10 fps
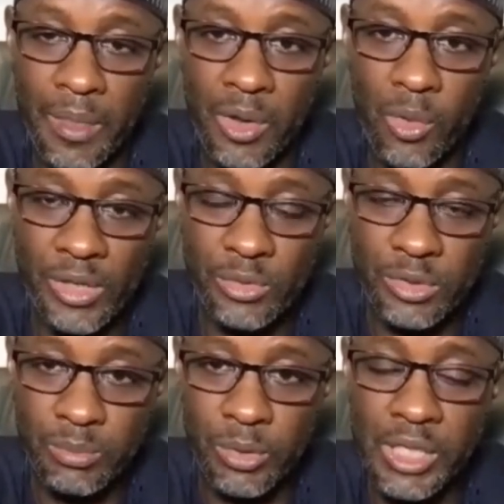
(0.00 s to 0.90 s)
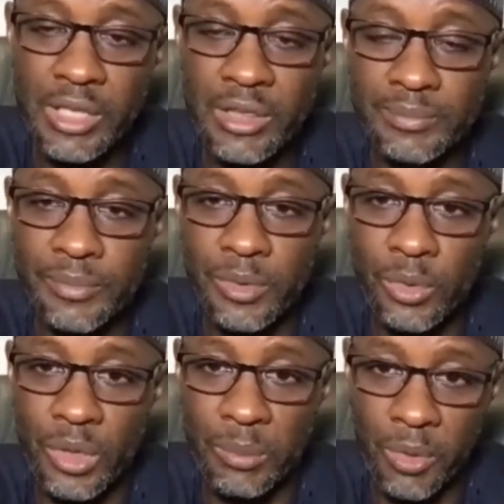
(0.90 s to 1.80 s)
They went to the police
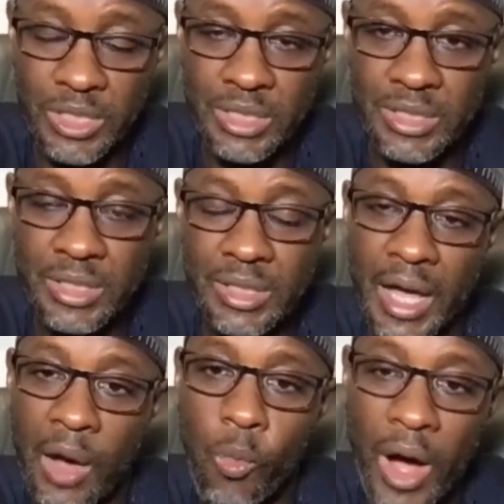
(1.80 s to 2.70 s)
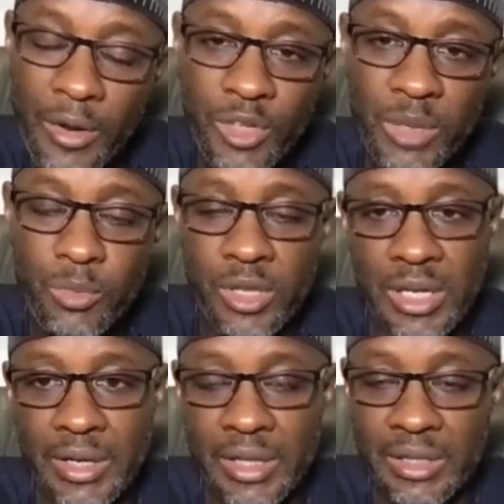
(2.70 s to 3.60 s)
to report it. And one of them was
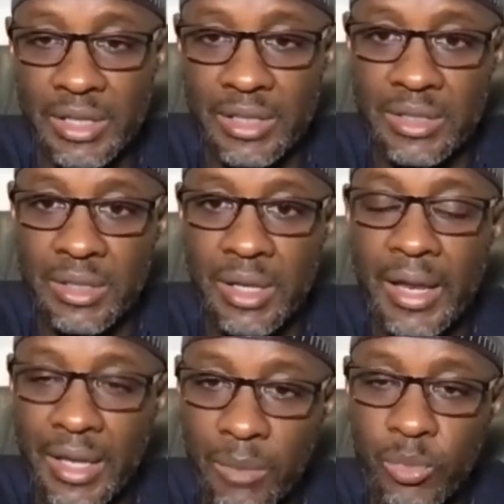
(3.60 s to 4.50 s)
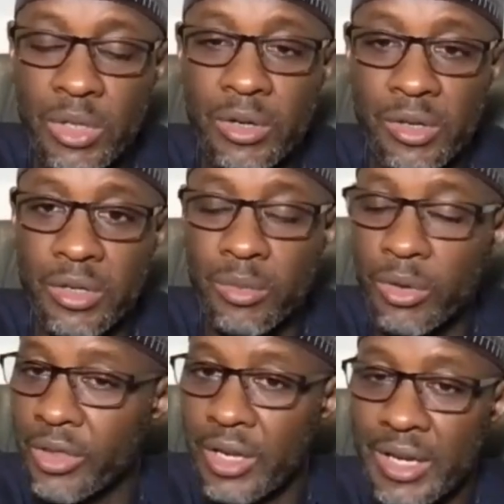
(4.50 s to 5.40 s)
arrested and kept in custody
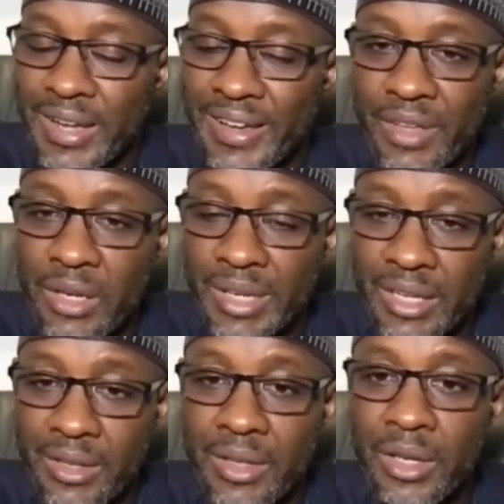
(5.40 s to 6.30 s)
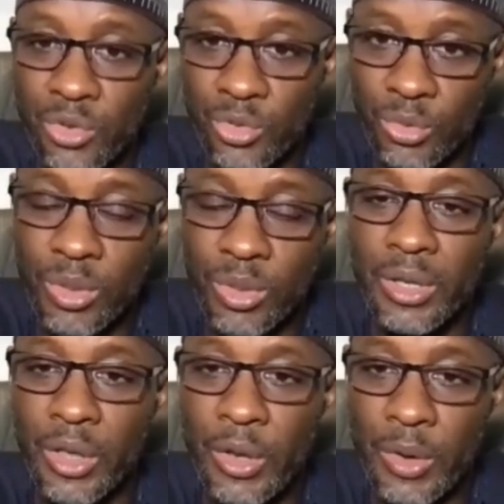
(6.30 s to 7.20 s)
because they didn't have any money to,
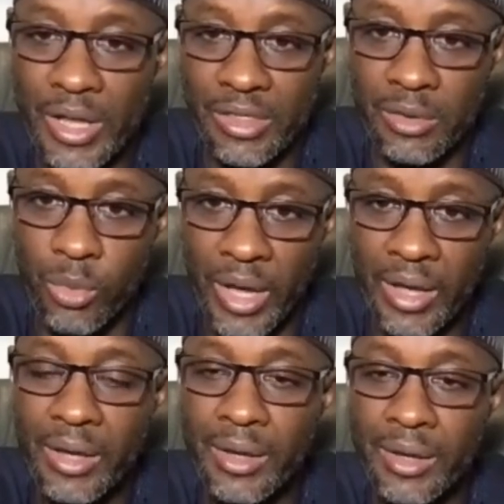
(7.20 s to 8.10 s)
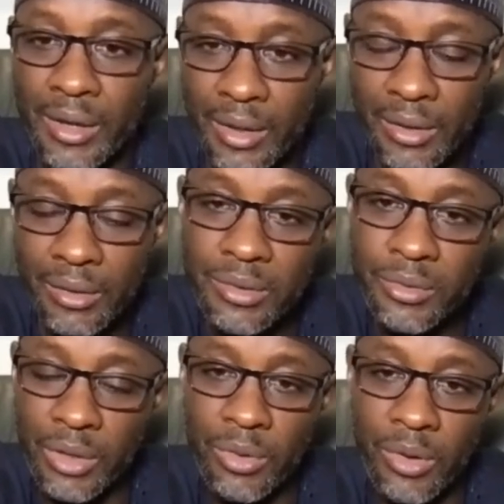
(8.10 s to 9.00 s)
you know, as it were,
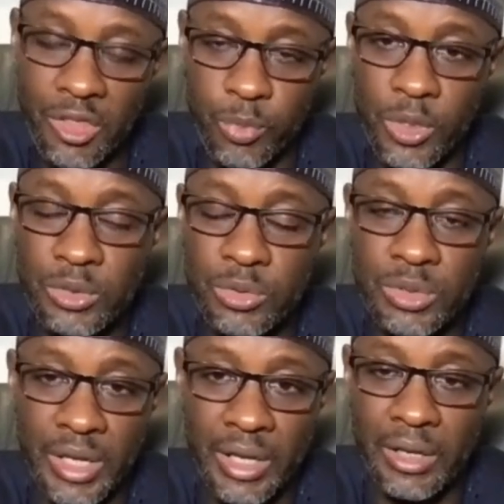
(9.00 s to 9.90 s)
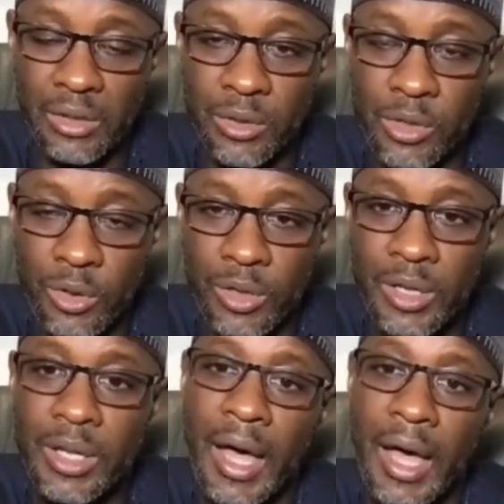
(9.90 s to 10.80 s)
respond to the
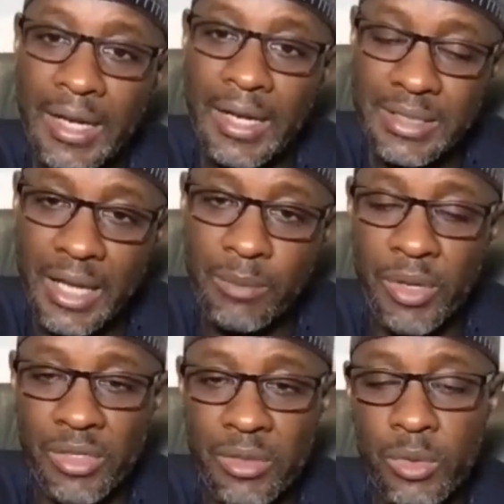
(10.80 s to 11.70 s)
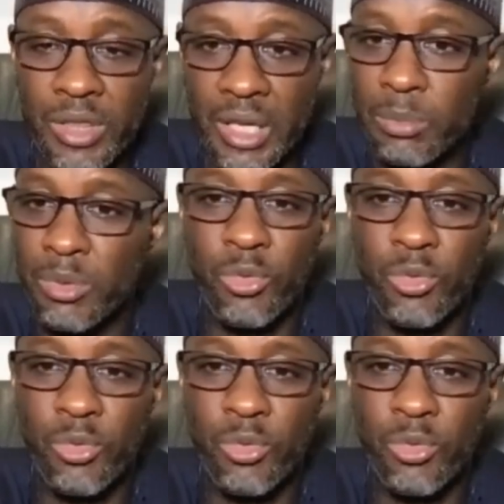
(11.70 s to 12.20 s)
extortion. And that person was kept